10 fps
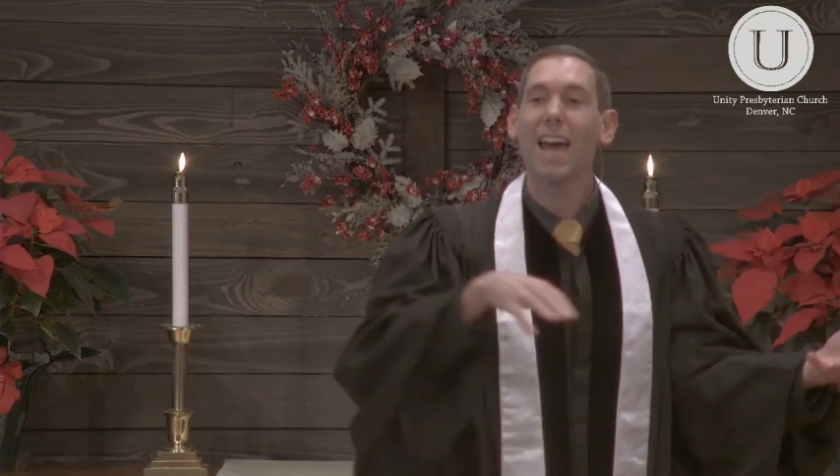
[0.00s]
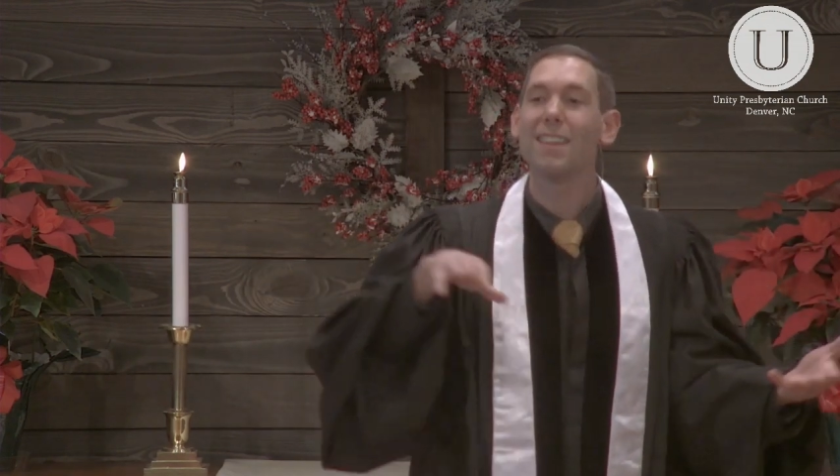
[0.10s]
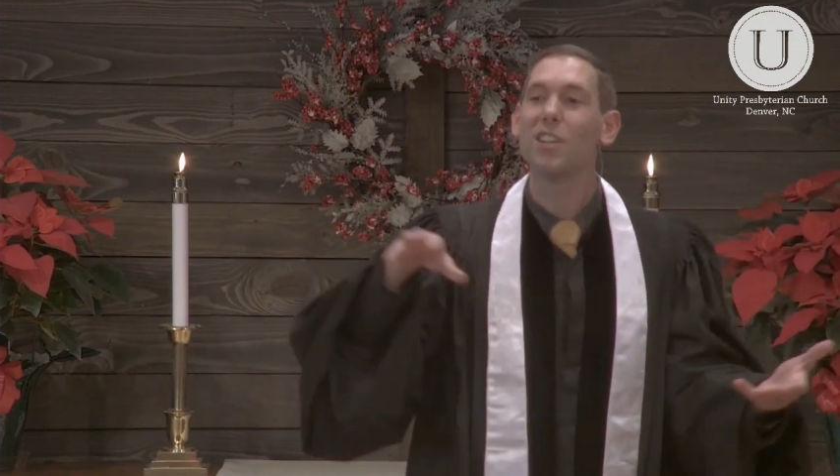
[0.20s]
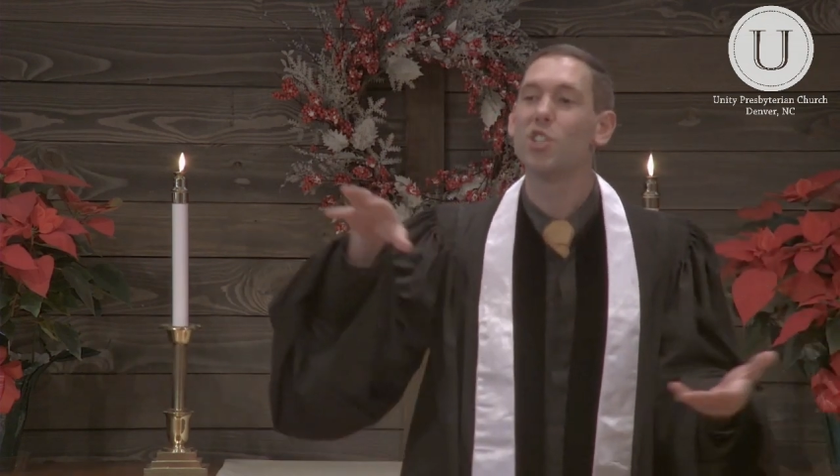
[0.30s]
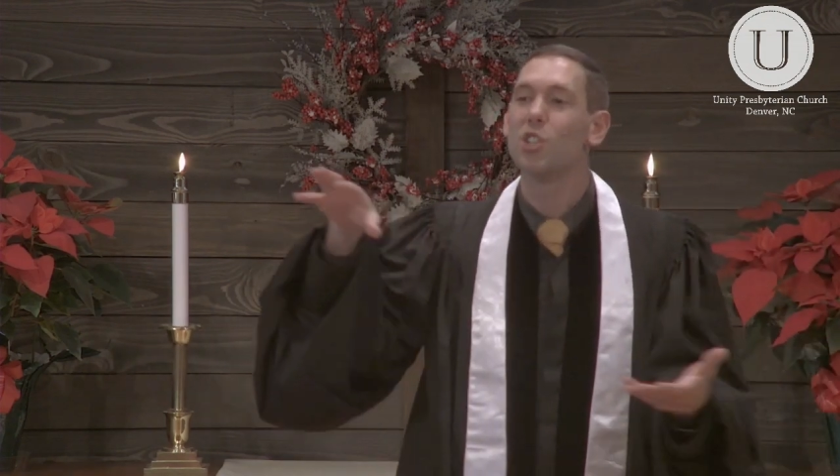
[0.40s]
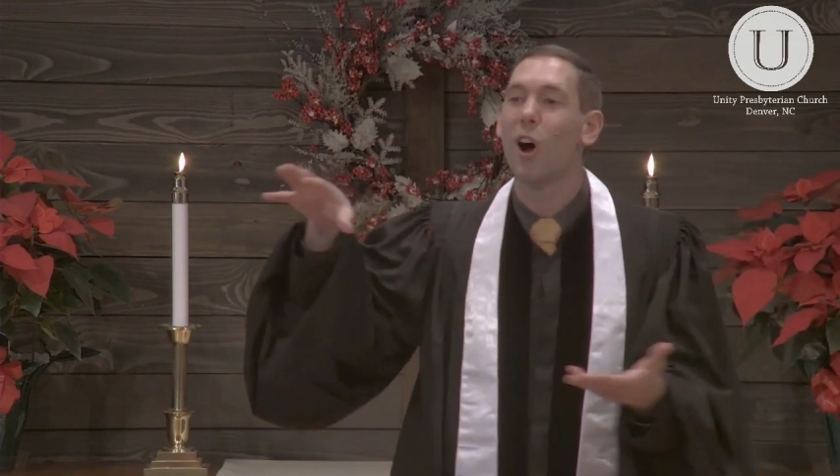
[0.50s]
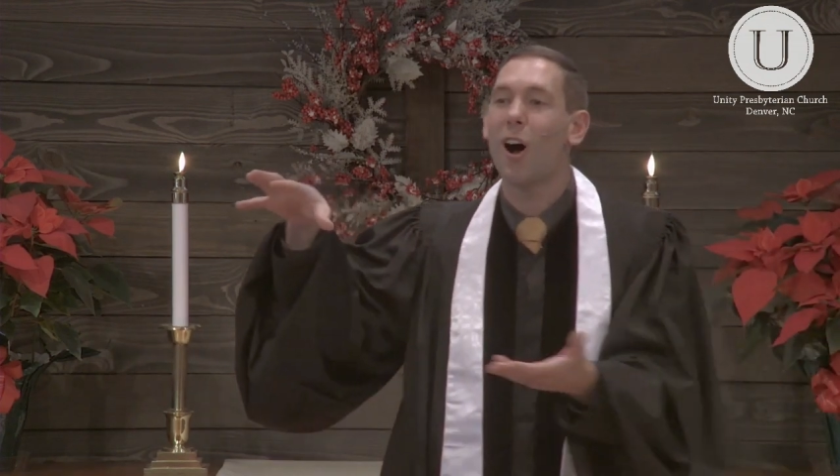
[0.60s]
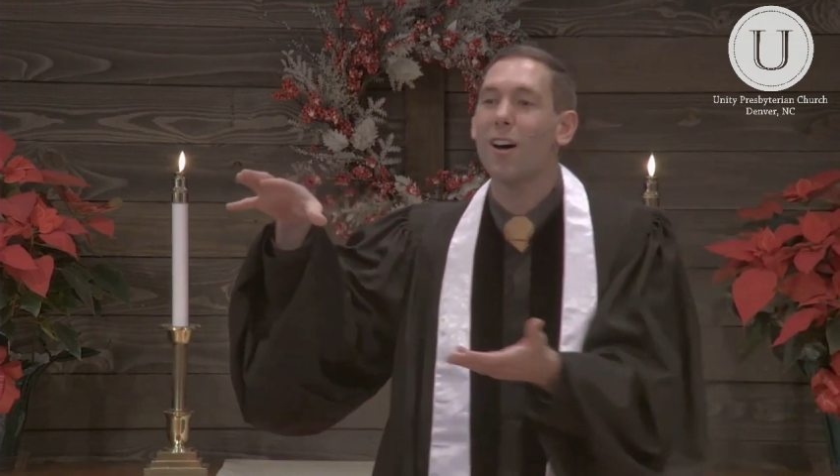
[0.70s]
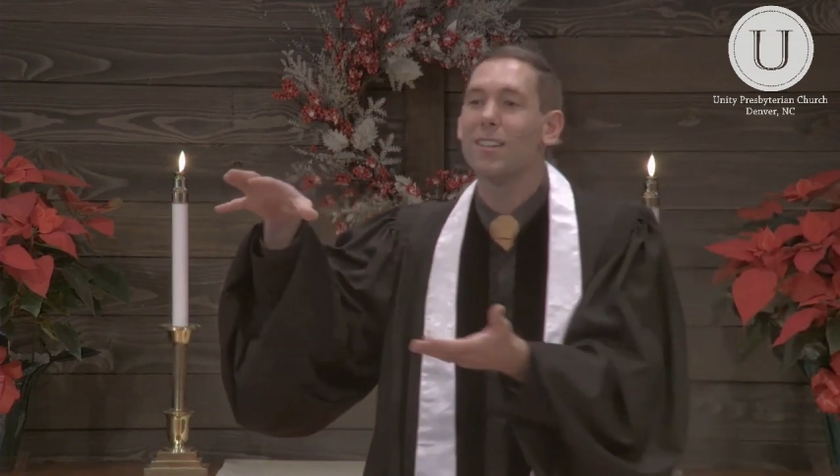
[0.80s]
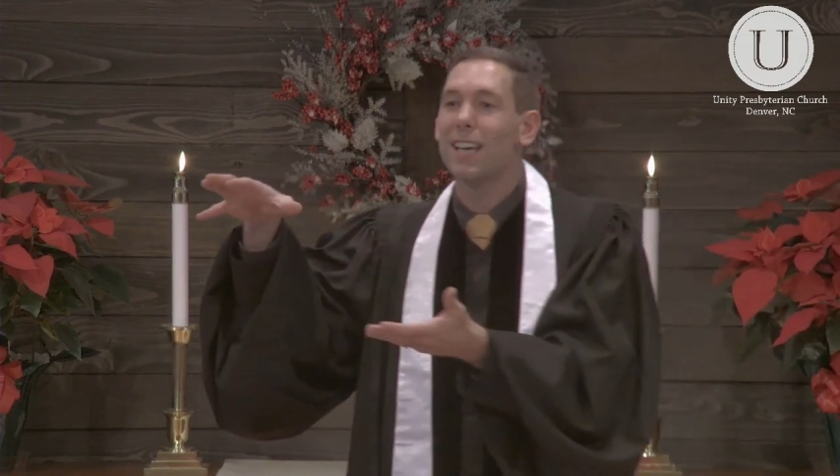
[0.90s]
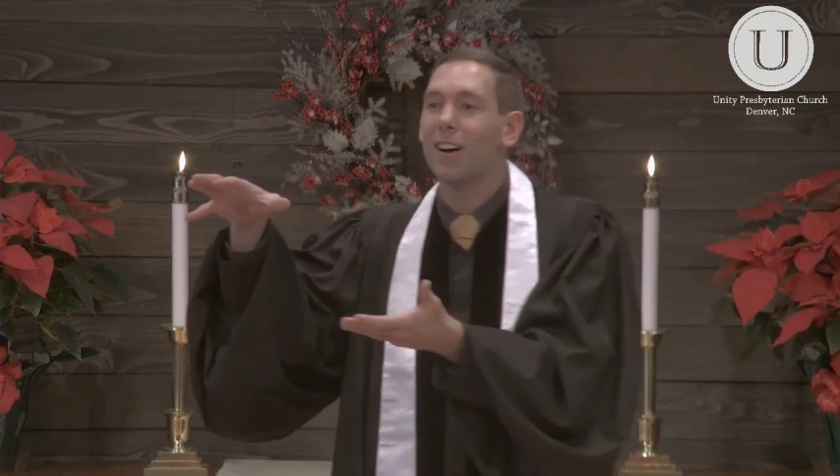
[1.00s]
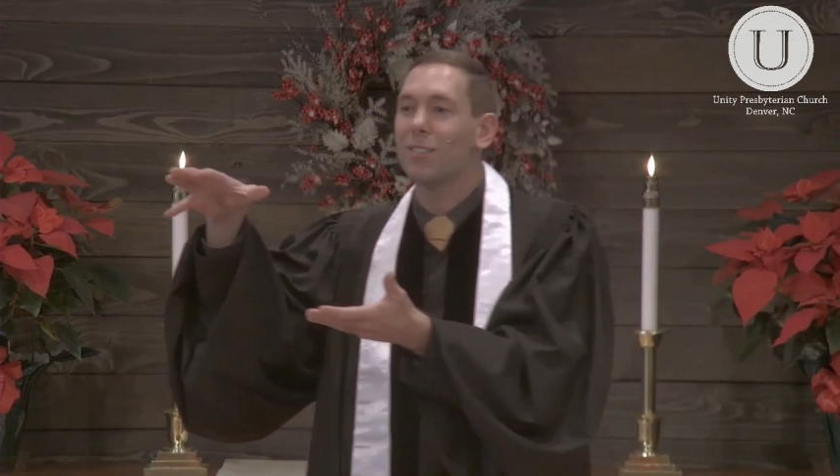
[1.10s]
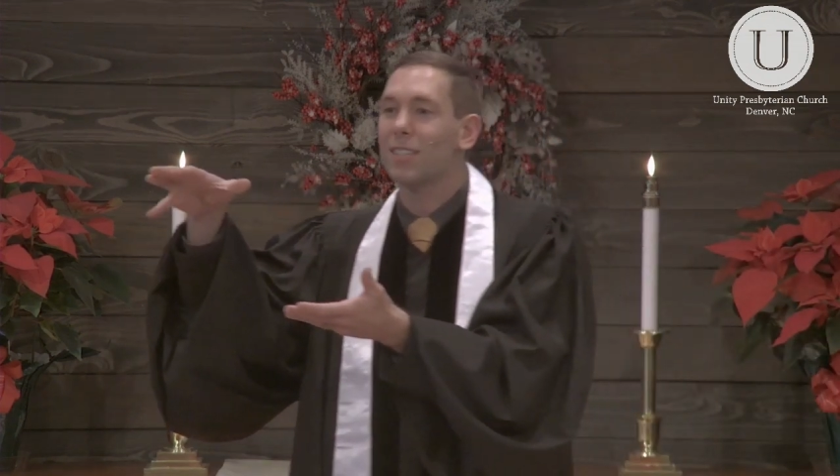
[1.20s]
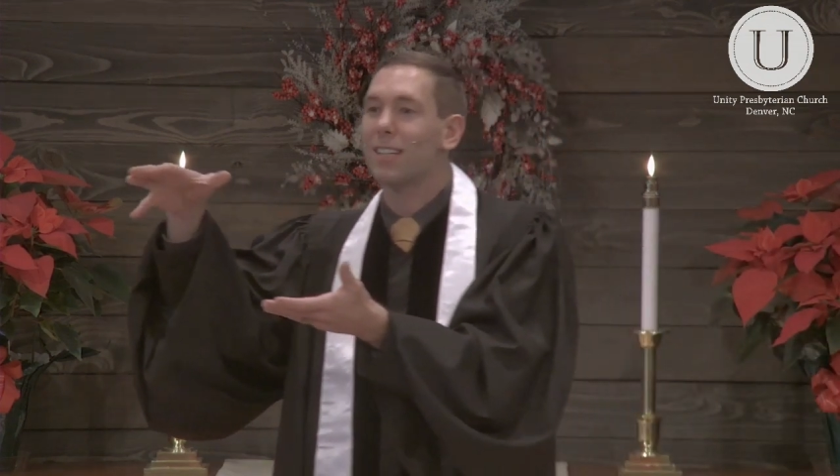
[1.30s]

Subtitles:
and then John tells